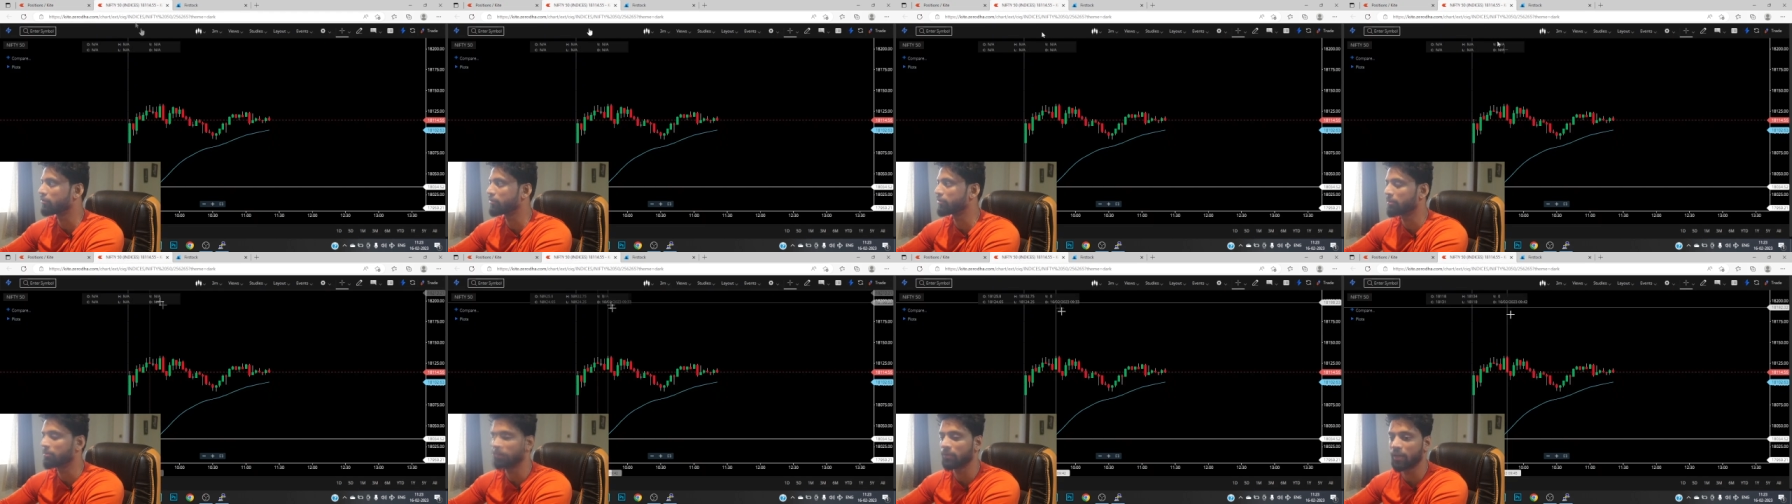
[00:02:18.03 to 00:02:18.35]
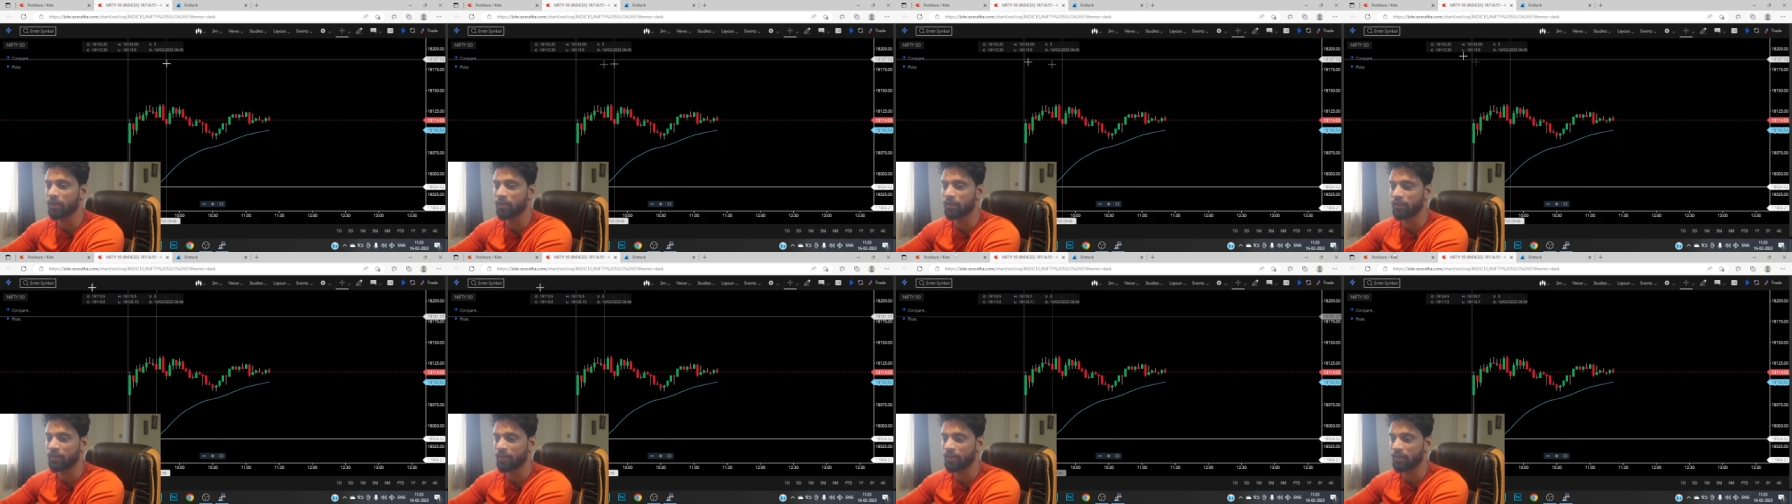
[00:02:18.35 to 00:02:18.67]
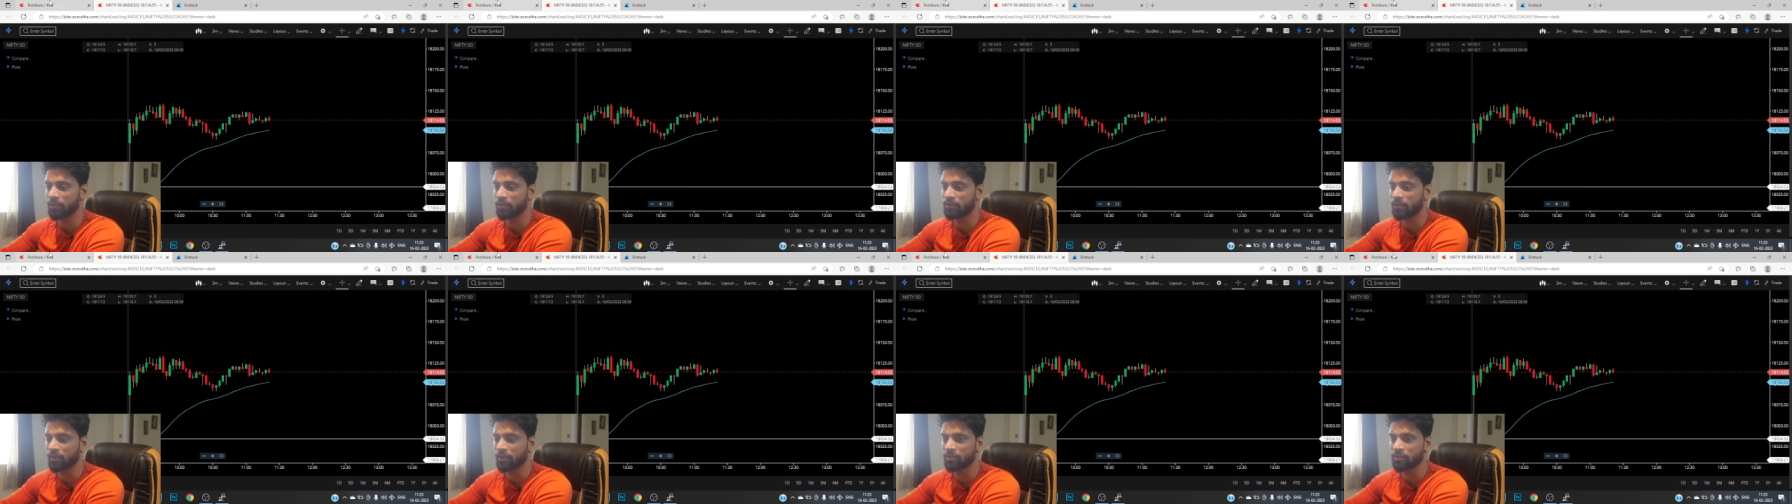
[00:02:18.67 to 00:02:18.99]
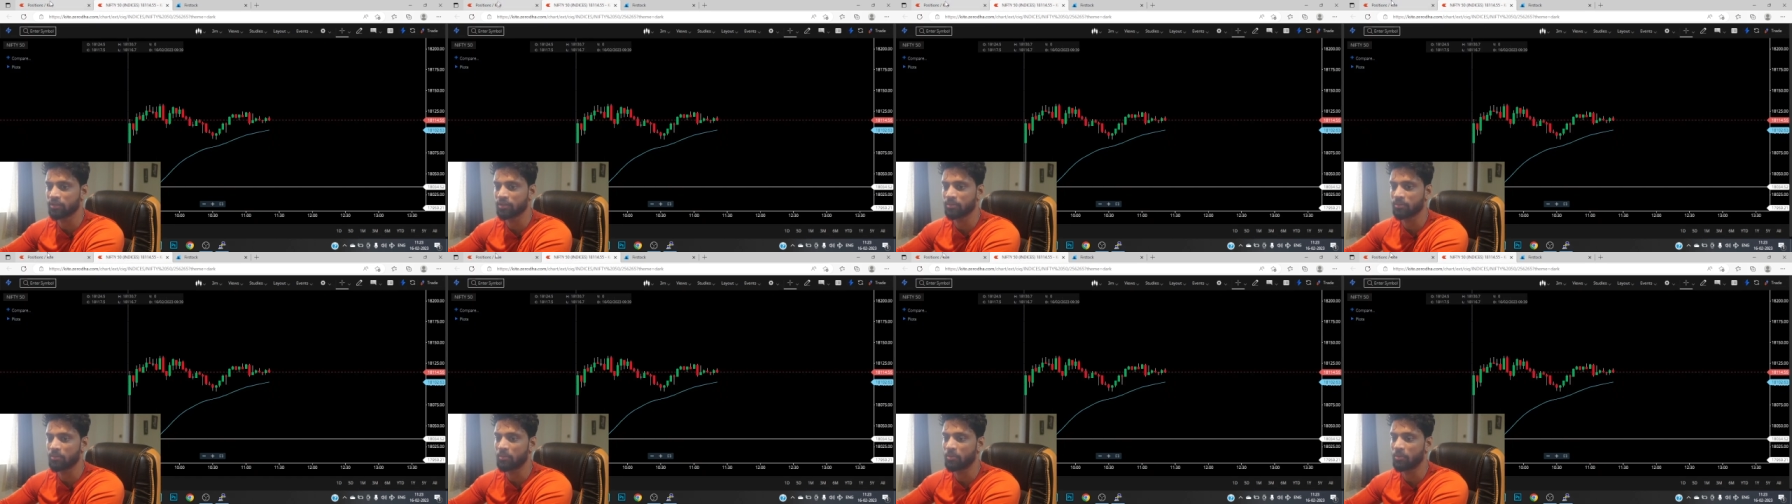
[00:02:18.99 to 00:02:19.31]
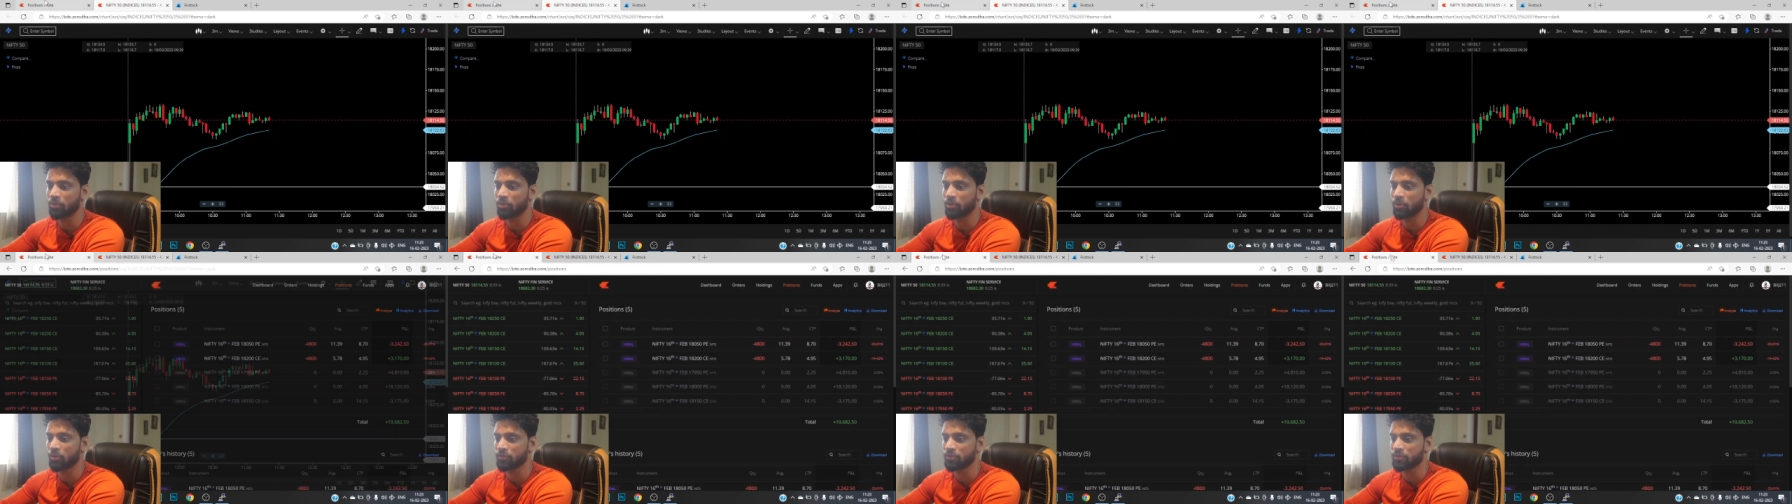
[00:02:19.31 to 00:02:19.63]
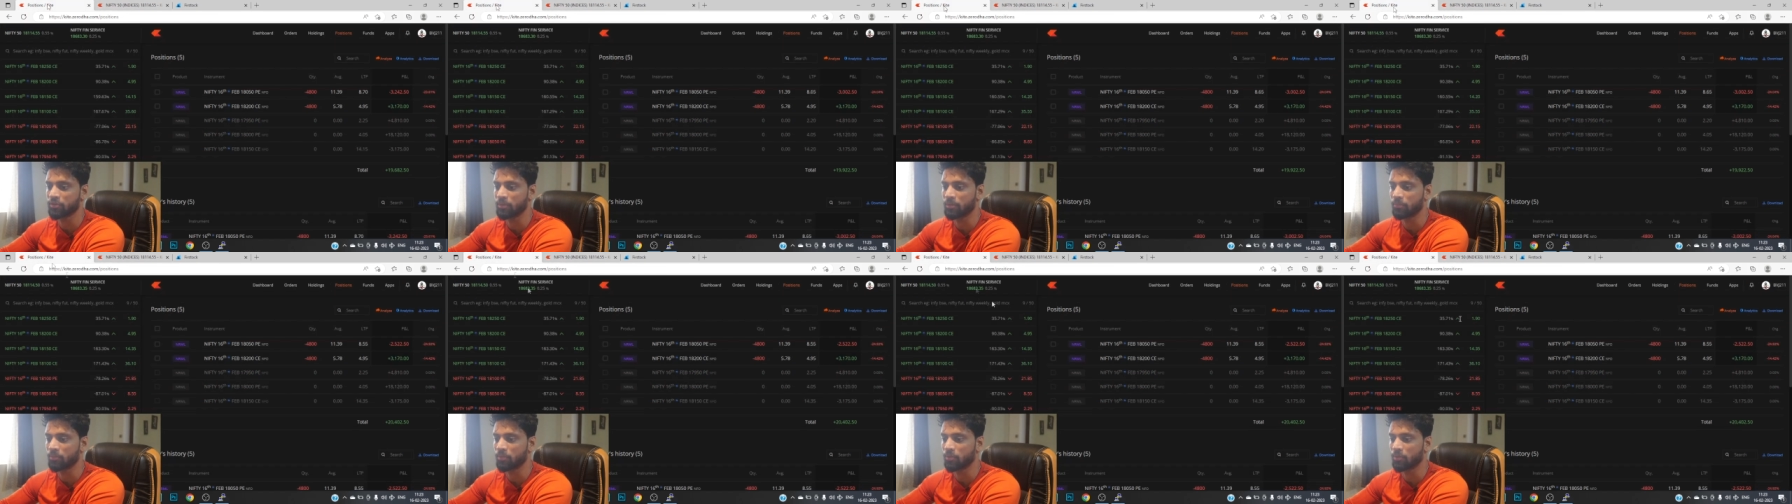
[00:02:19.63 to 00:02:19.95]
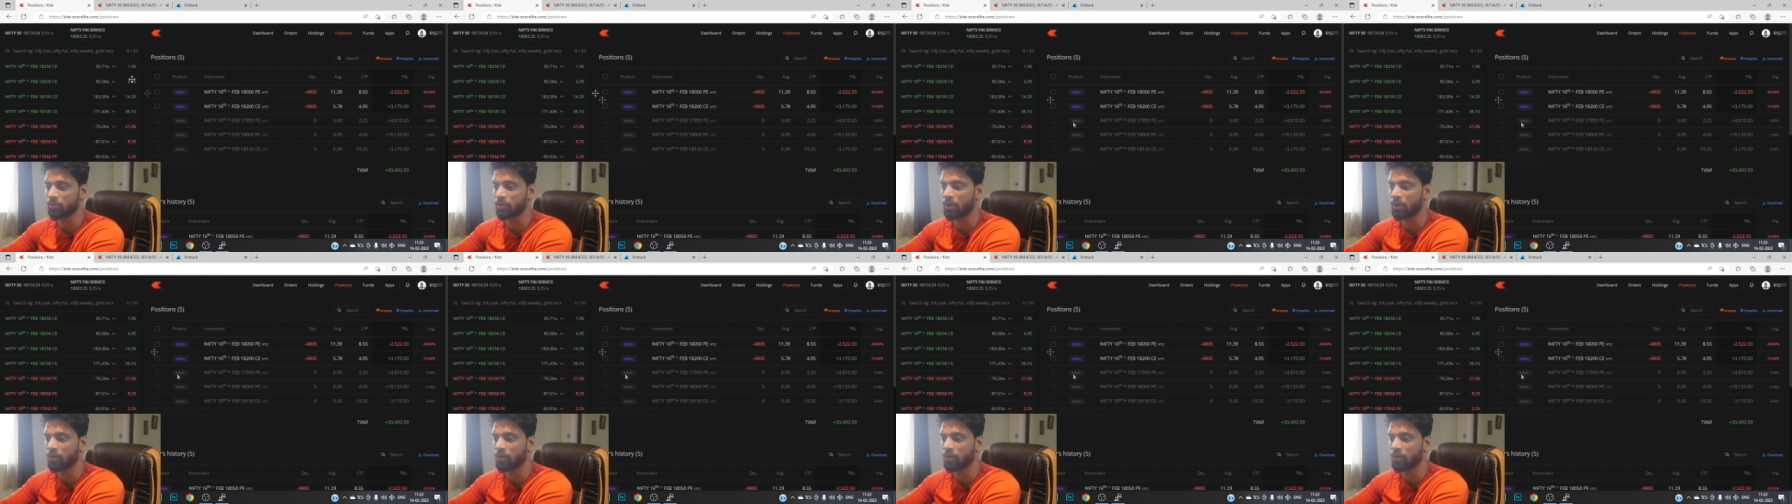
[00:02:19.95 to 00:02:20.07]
there it has taken some amount of support.